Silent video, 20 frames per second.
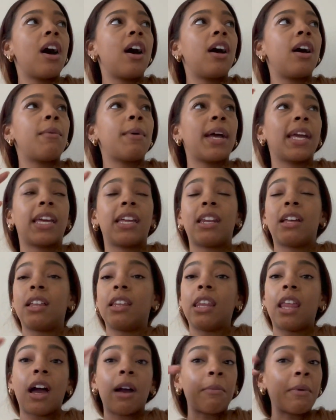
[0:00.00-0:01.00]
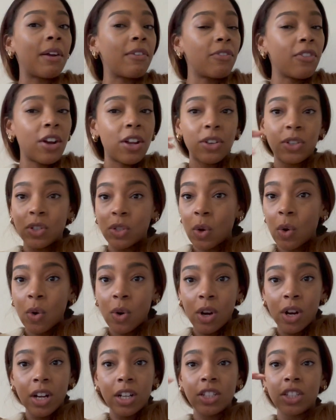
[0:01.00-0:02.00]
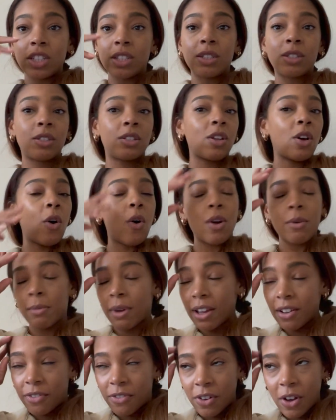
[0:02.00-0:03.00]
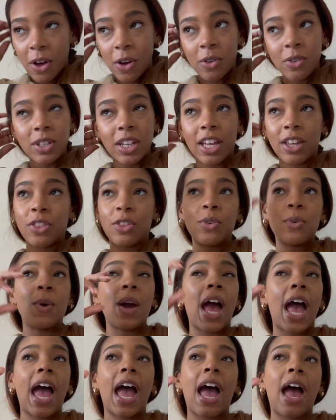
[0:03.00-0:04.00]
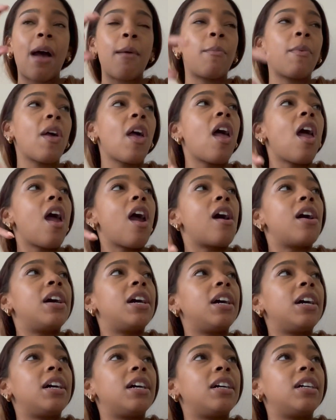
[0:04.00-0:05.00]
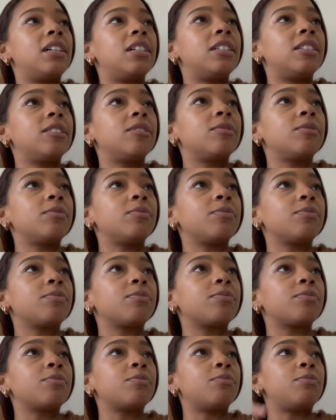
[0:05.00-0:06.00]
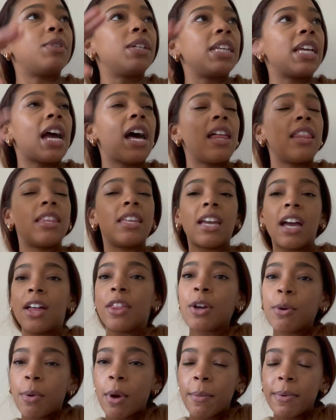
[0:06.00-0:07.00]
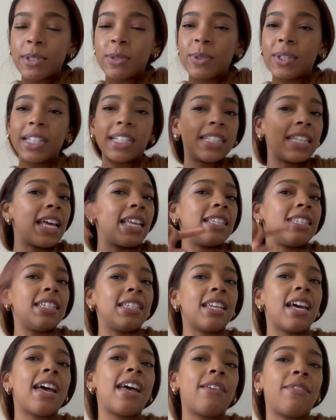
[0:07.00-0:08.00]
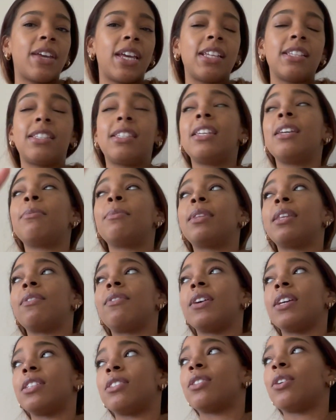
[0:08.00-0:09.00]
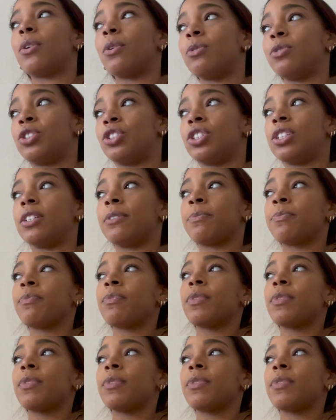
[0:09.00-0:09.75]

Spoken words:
I can unlock my front door just on my phone, like through an app. But yeah, the other apartments we looked at did not have AC, but they face the ocean.